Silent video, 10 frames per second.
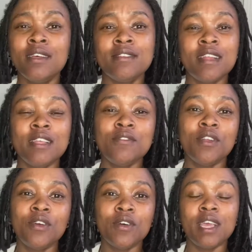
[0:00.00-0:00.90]
Today's
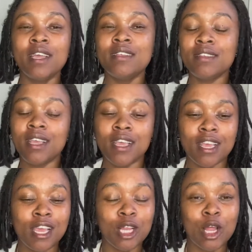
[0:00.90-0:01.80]
video is
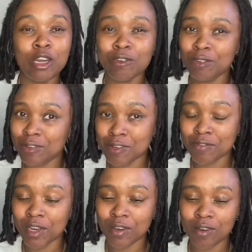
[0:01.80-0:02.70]
a lock retwist
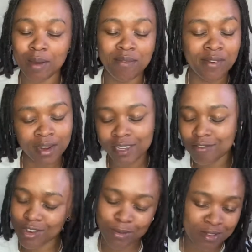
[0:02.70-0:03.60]
video. I'm finally
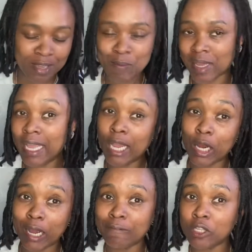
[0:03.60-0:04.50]
retwisting my hair
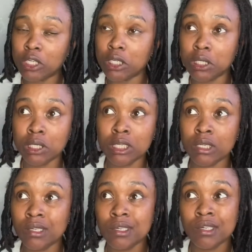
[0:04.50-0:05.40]
after
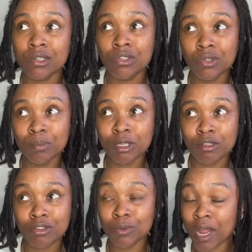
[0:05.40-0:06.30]
two months,
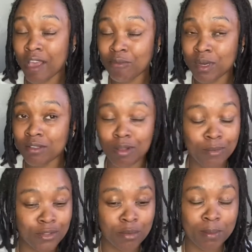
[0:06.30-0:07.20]
two and a half months,
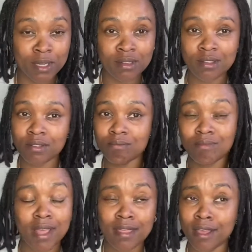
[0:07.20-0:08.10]
almost three months,
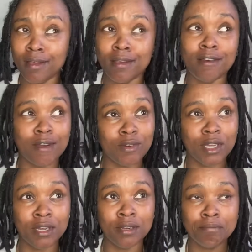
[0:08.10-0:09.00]
I think, around there.